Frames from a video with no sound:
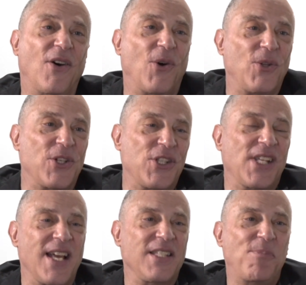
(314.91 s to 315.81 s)
older
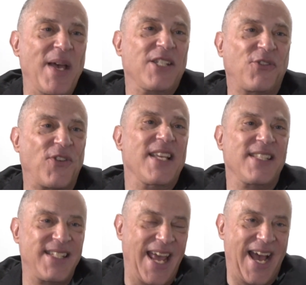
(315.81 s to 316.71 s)
son's best
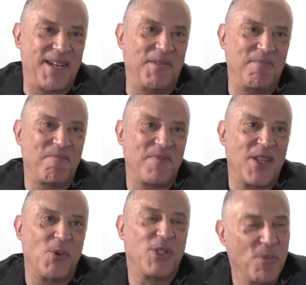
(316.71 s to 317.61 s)
friend's dad,
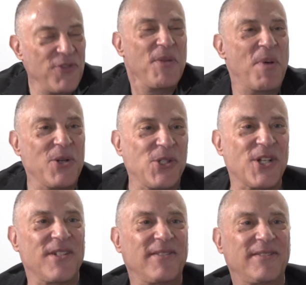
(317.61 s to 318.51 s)
was a movie poster